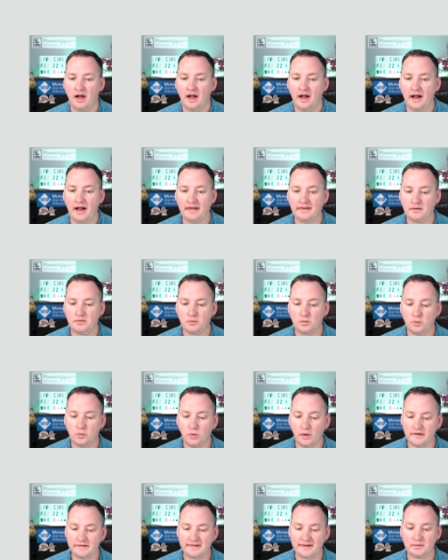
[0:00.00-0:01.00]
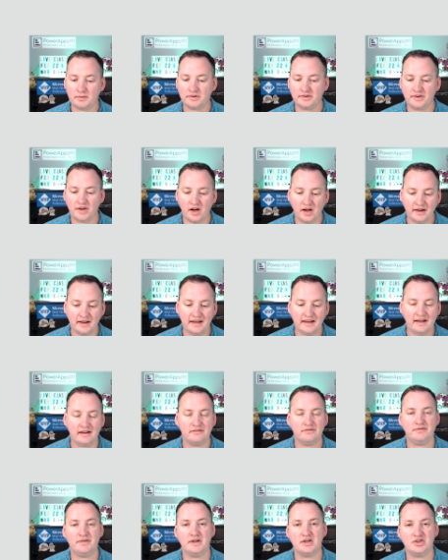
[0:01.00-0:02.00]
Good and job, buddy. once he was done, he
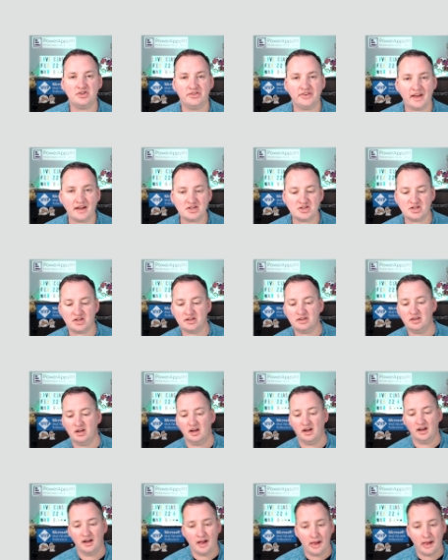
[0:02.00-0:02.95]
hit finish session